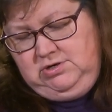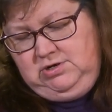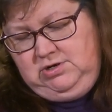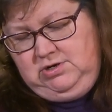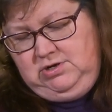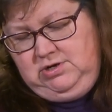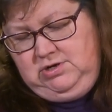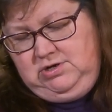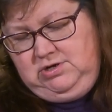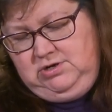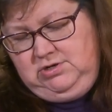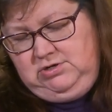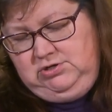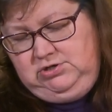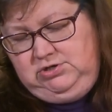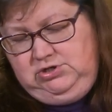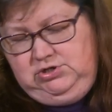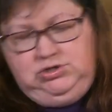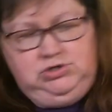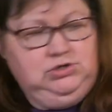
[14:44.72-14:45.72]
And
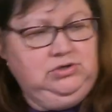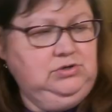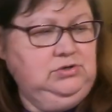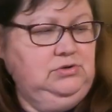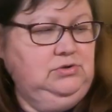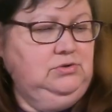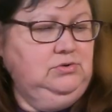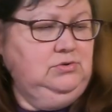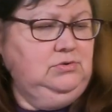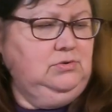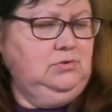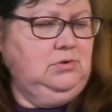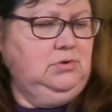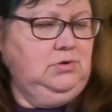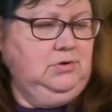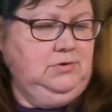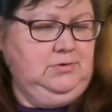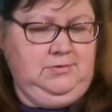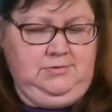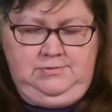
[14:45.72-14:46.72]
2.
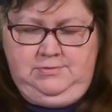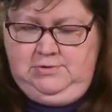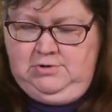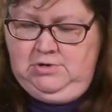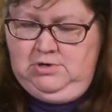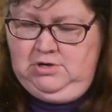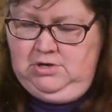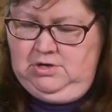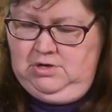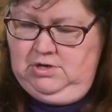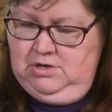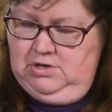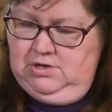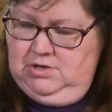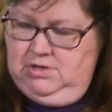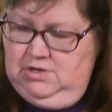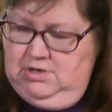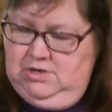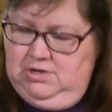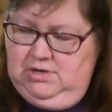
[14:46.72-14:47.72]

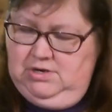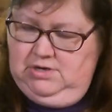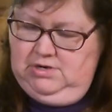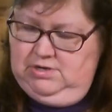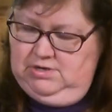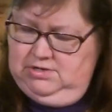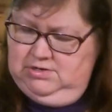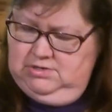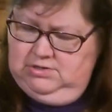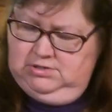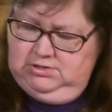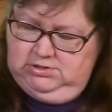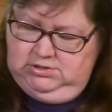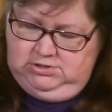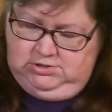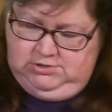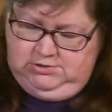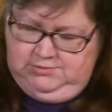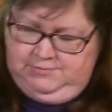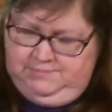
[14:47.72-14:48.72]
And
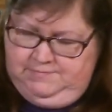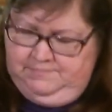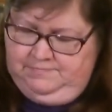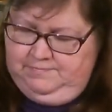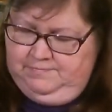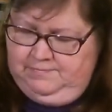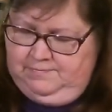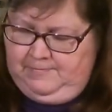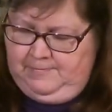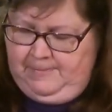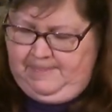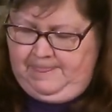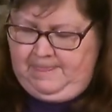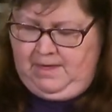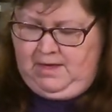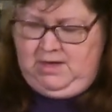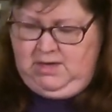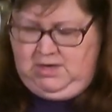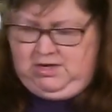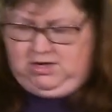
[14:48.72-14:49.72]

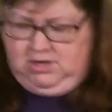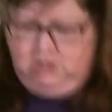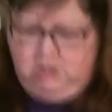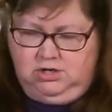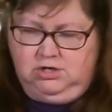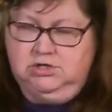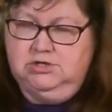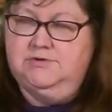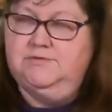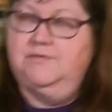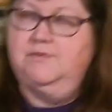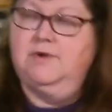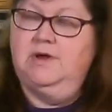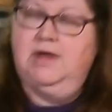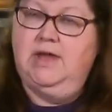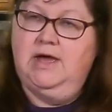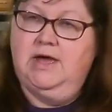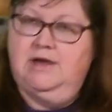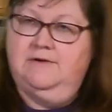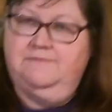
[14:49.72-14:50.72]
it calls for
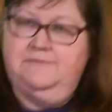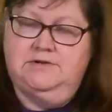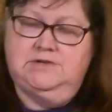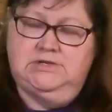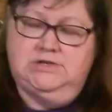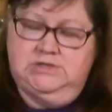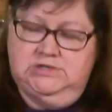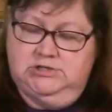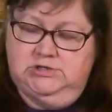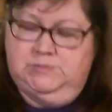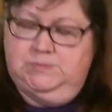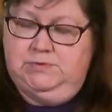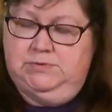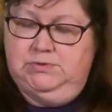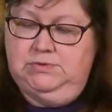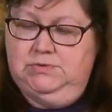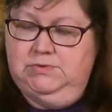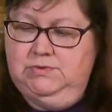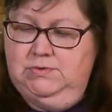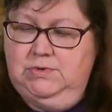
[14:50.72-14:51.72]
a 1/2
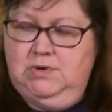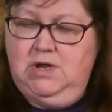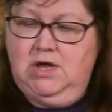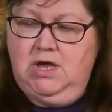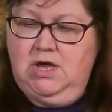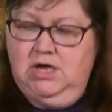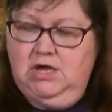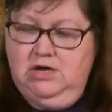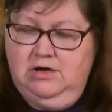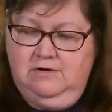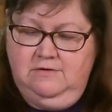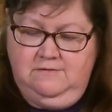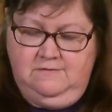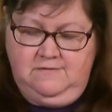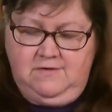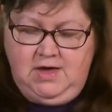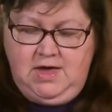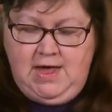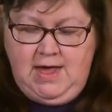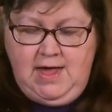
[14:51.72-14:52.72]
teaspoon
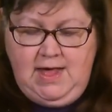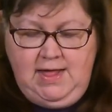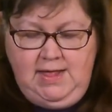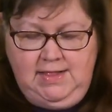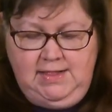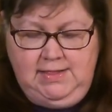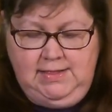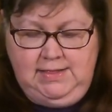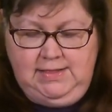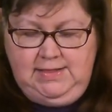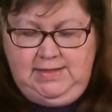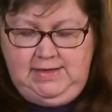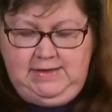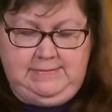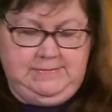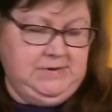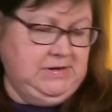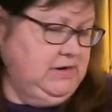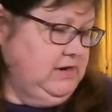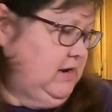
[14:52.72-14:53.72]
of
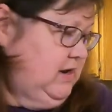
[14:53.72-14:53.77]
lemon